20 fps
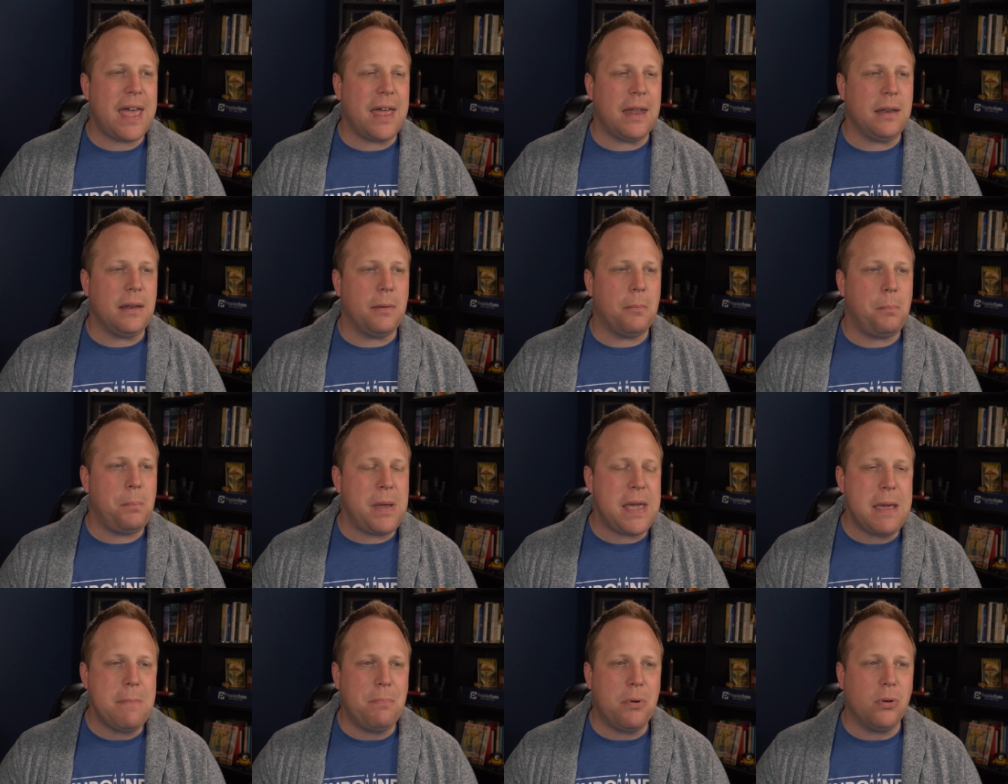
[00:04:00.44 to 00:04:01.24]
that
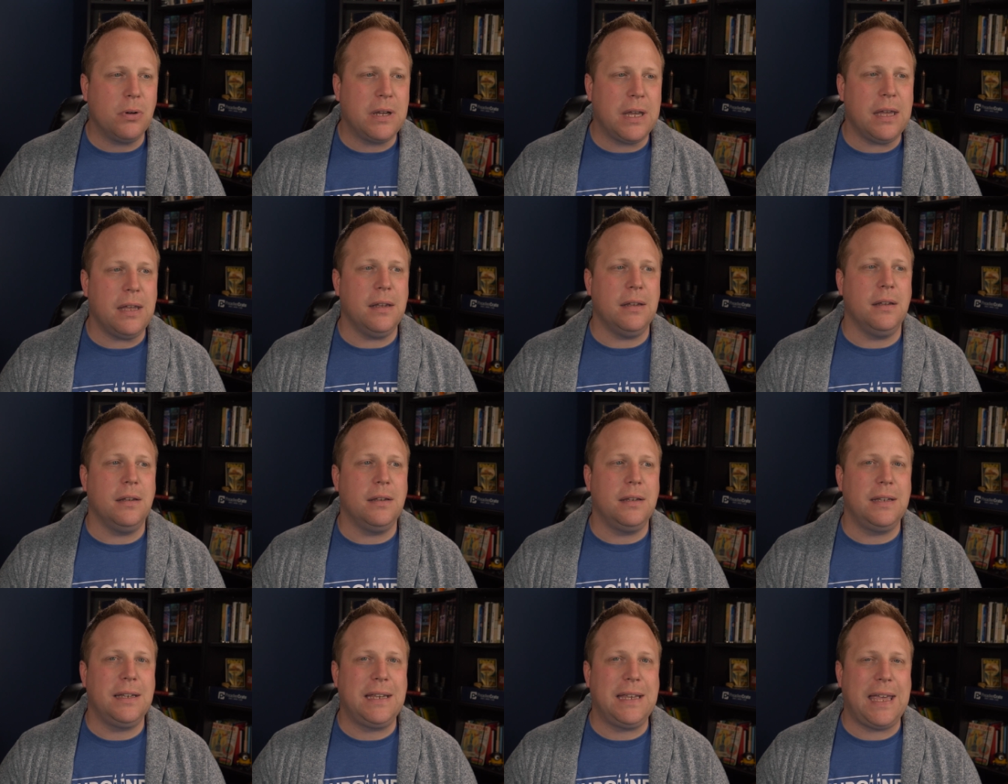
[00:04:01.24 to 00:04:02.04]
people
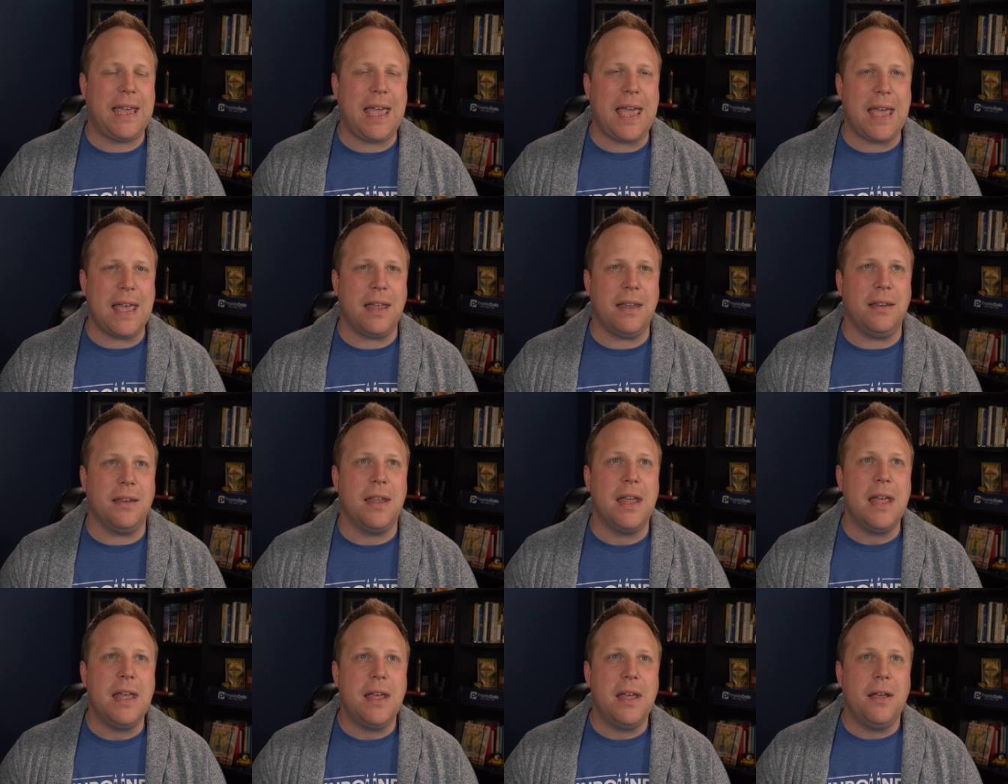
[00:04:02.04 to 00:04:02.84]
can
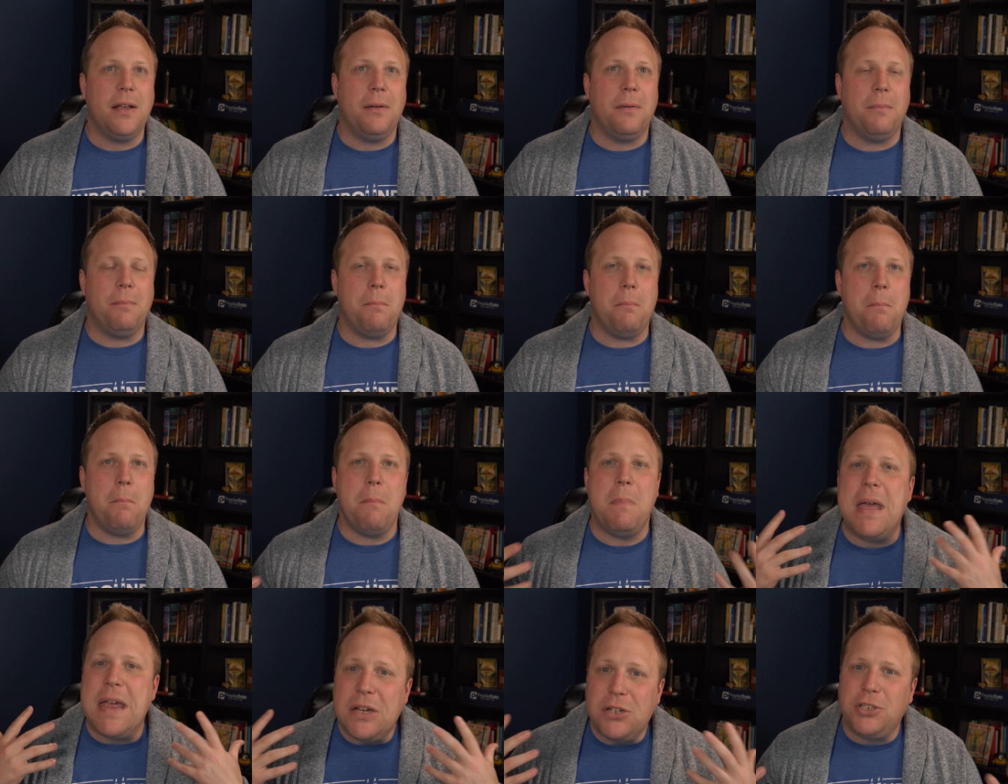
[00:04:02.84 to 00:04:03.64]

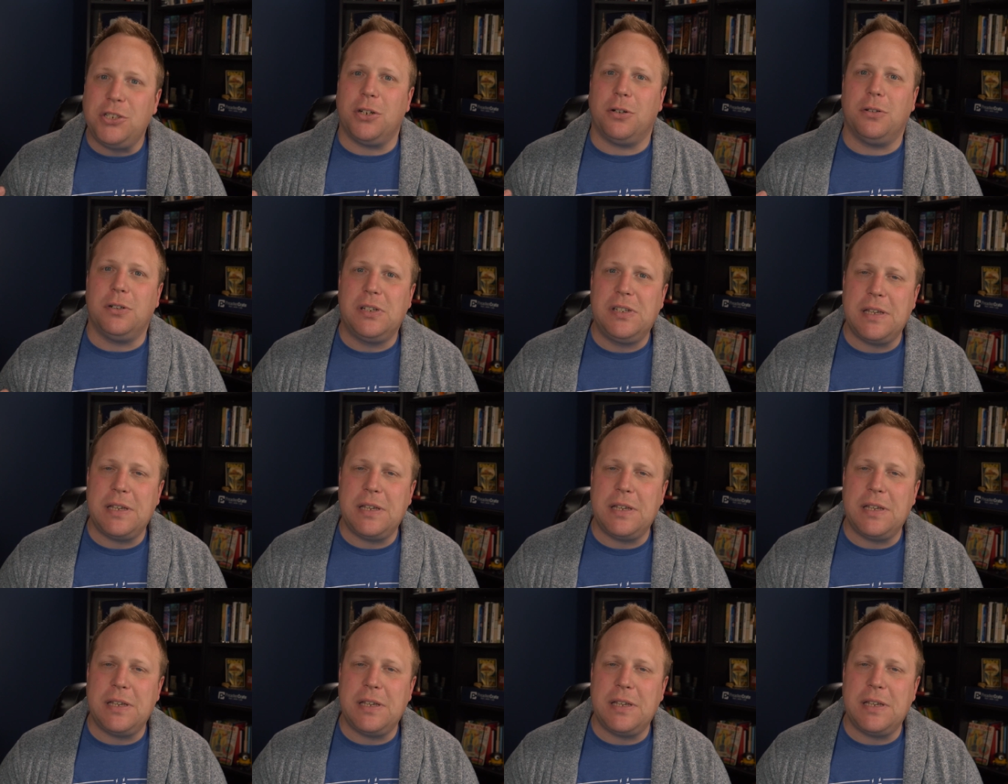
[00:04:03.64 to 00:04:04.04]
measure,